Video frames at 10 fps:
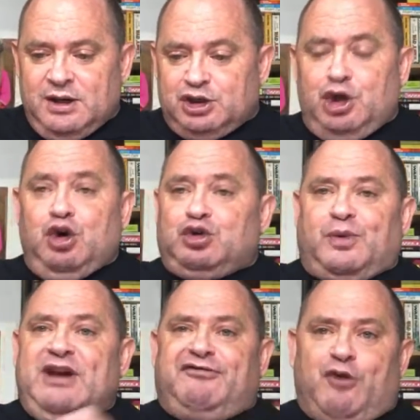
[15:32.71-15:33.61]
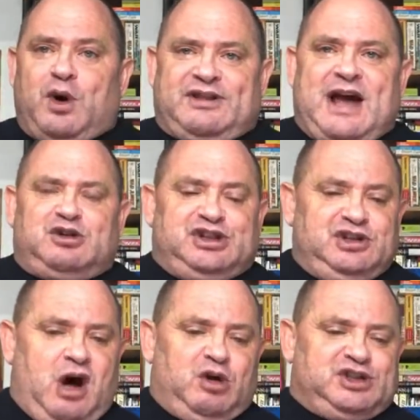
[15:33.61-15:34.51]
$2,000, $3,000,
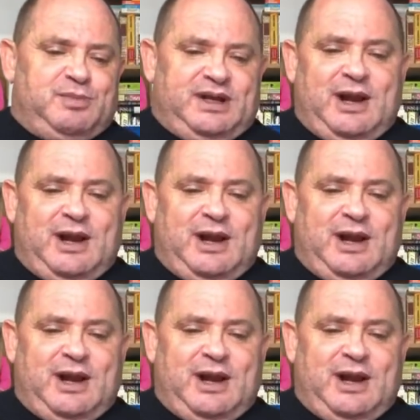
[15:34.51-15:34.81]
$4,000 a month.